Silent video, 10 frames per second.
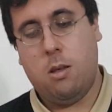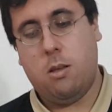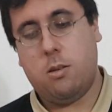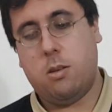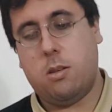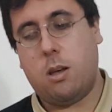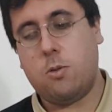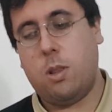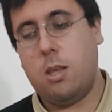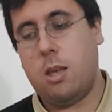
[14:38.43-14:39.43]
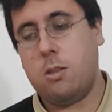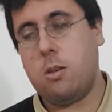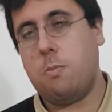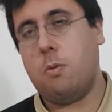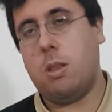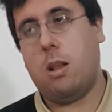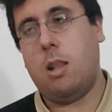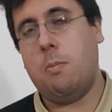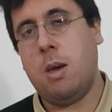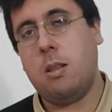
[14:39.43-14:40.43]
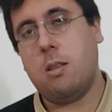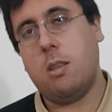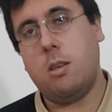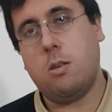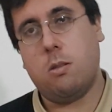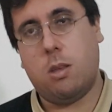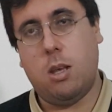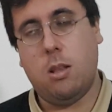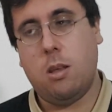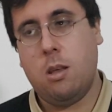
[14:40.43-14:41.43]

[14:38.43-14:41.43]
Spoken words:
she actually ends up with a limited edition kit,